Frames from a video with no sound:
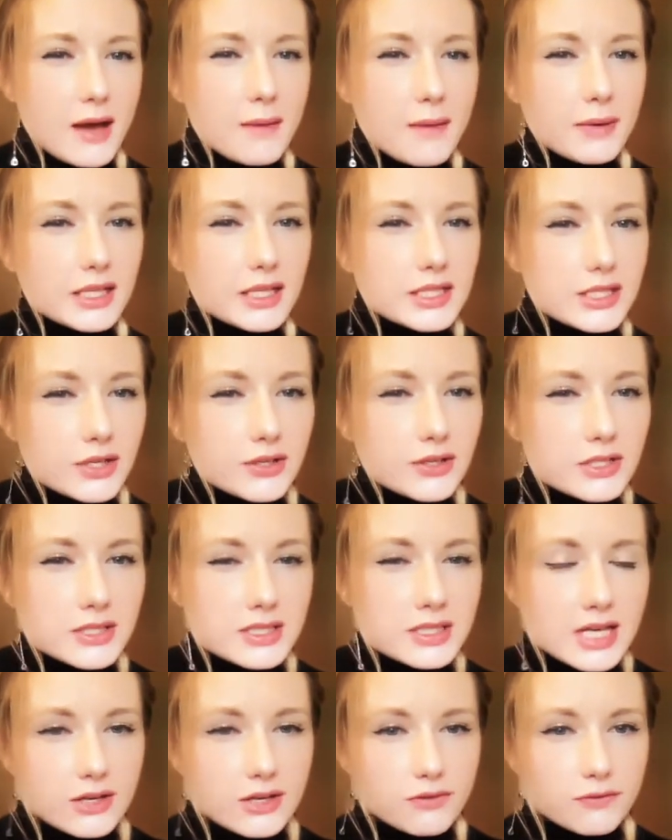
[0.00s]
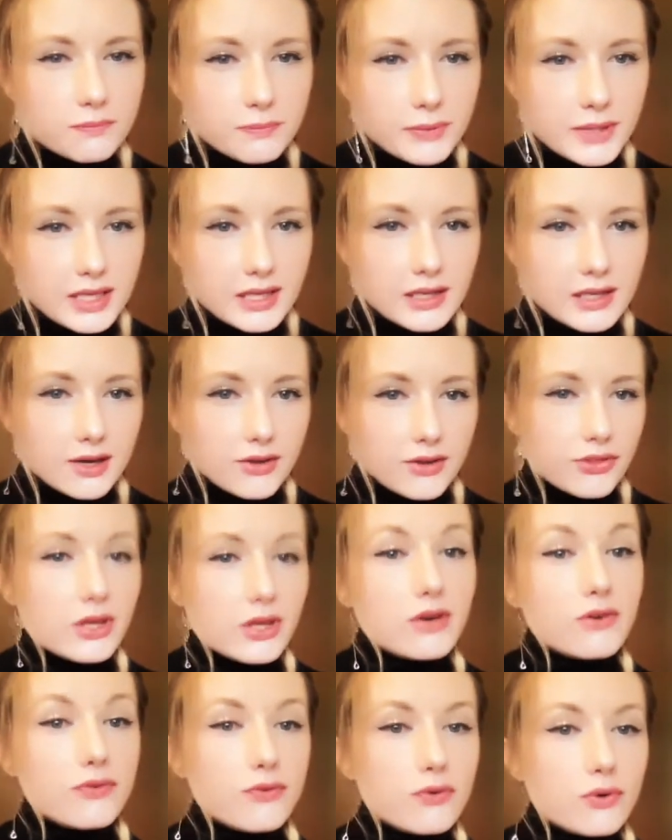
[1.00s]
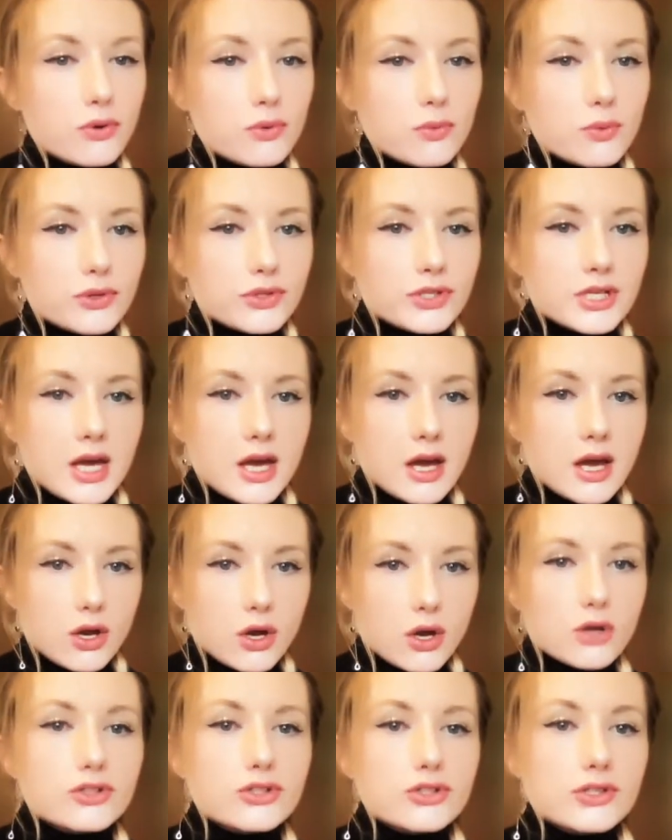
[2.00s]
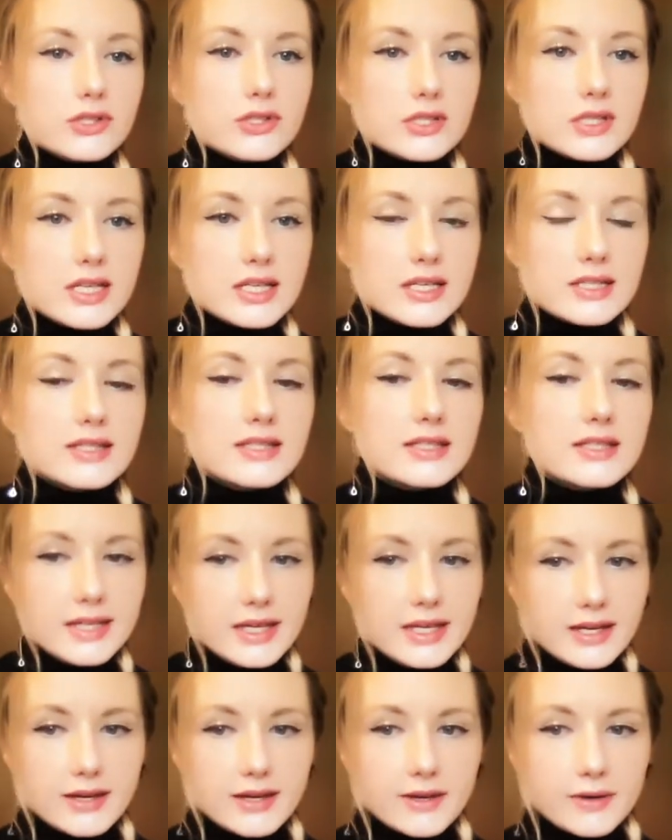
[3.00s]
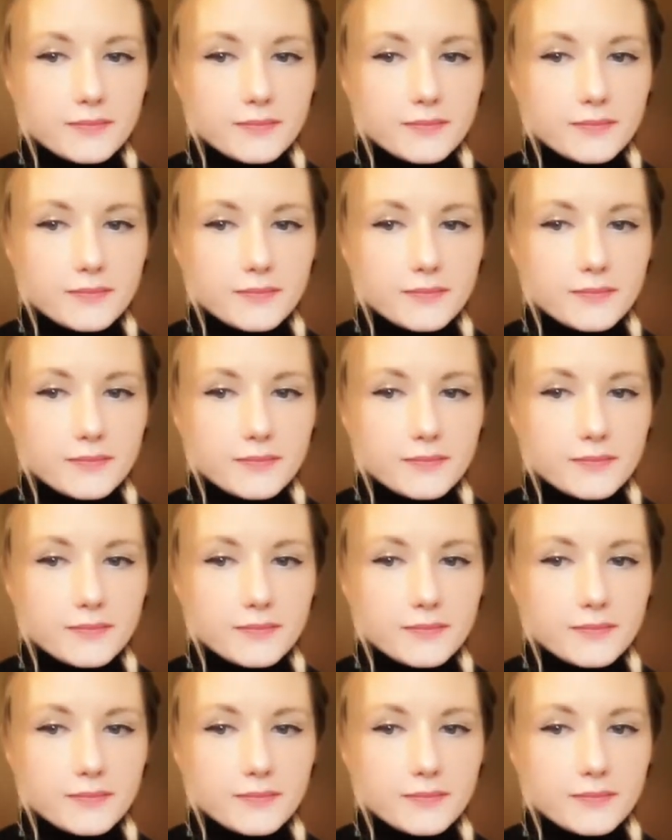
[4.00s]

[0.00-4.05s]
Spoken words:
but it's not a state of being I think a 4 would consciously seek.